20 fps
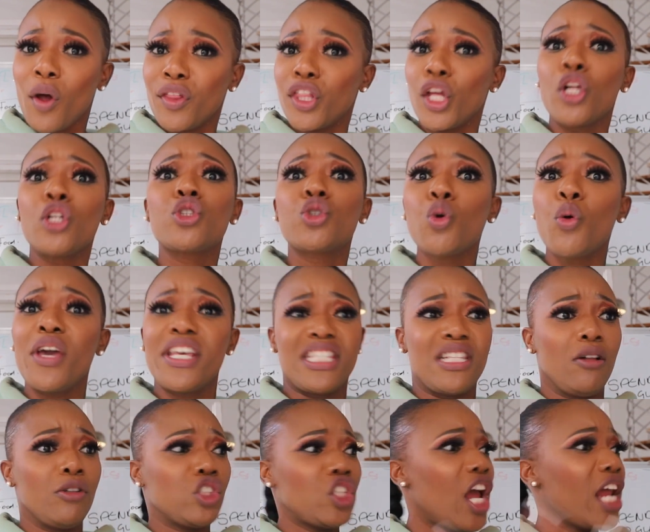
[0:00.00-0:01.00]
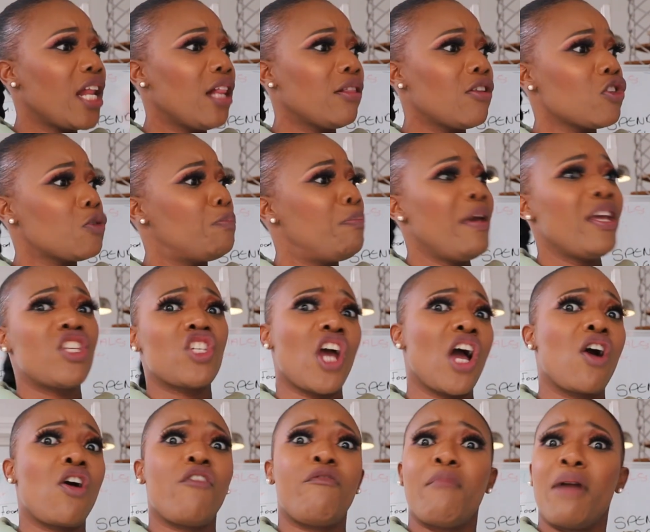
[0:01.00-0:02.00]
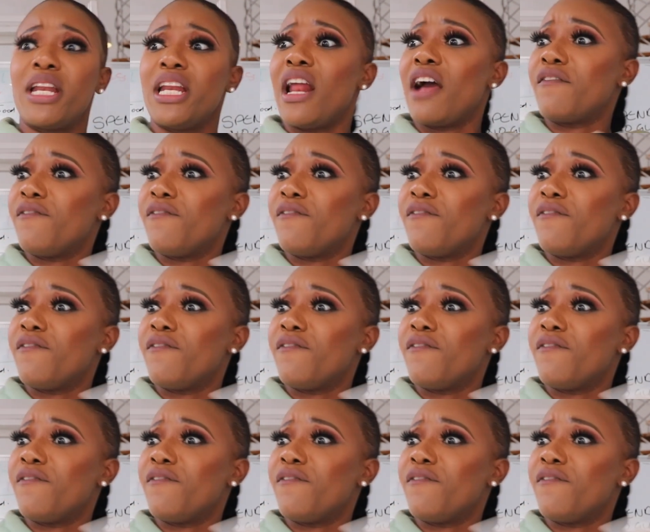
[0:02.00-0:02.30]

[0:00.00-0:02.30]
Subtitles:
What they'll do is they'll channel this big chunk of money,